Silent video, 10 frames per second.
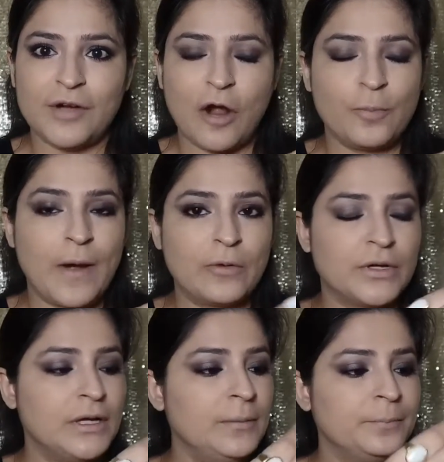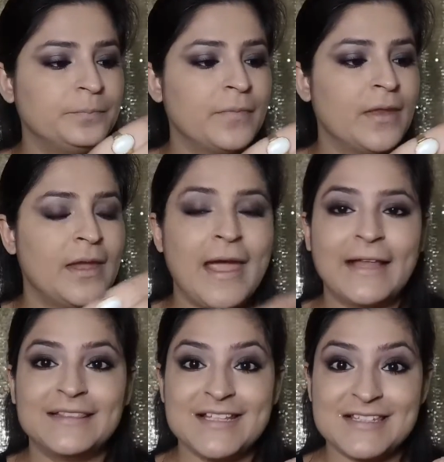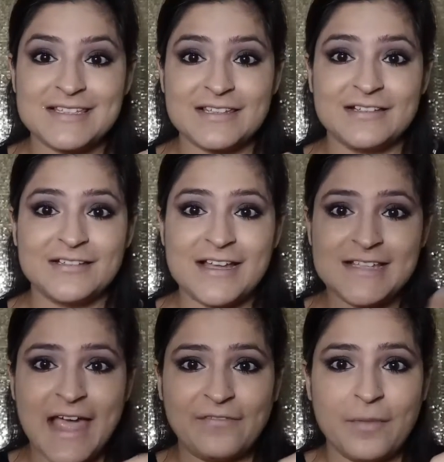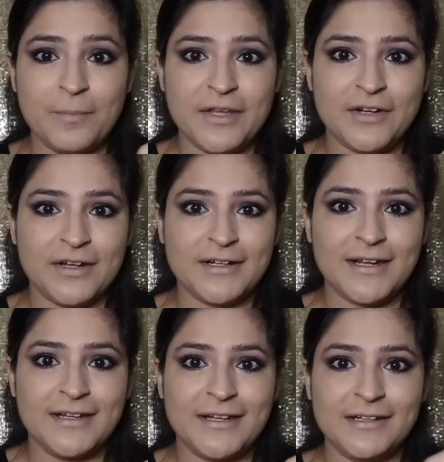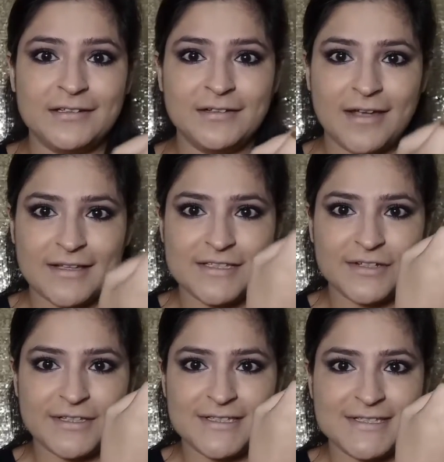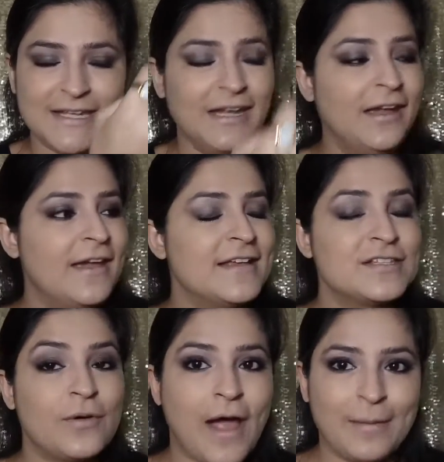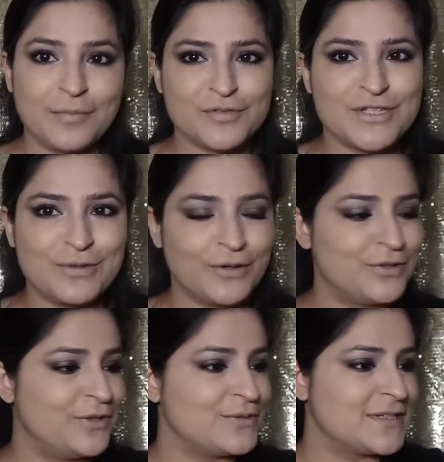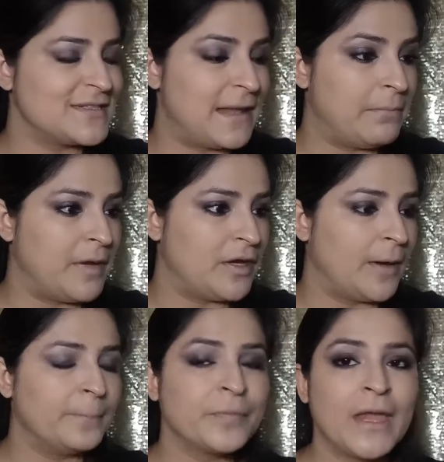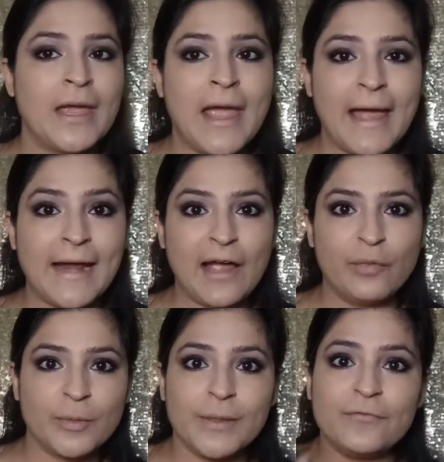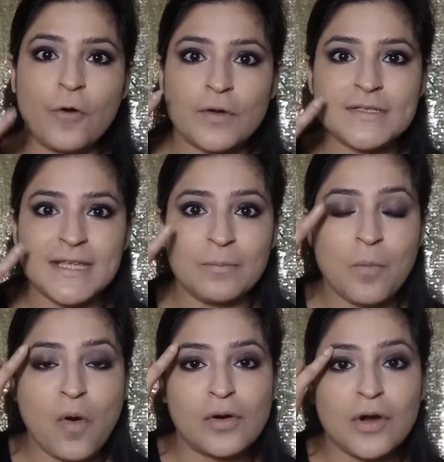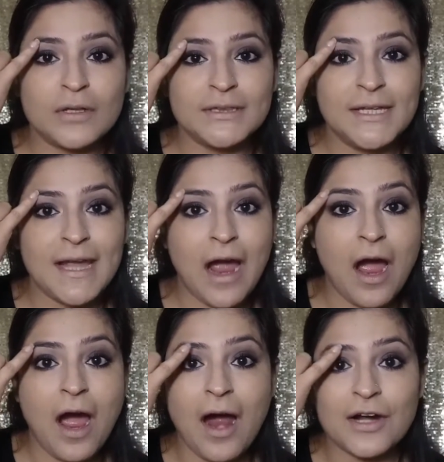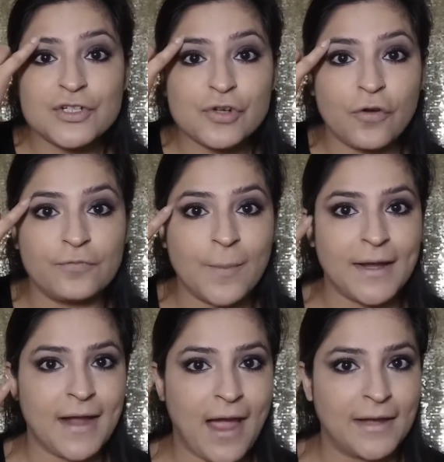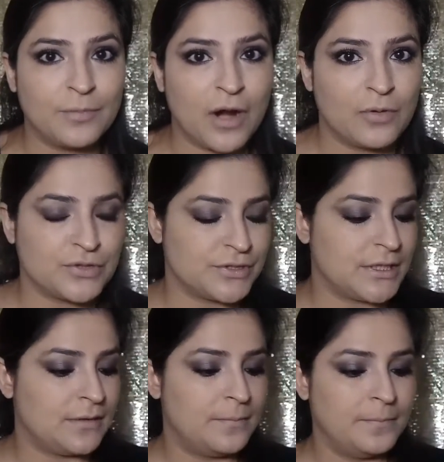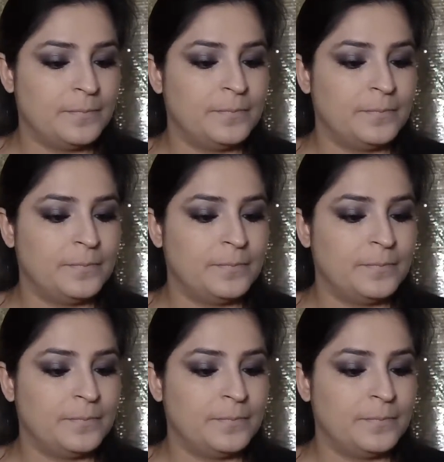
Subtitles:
brow powder, and this does have a mirror in it, as you can see. So I'm just going to use the same mirror, and I would be focusing more on the arch of my eyebrow today.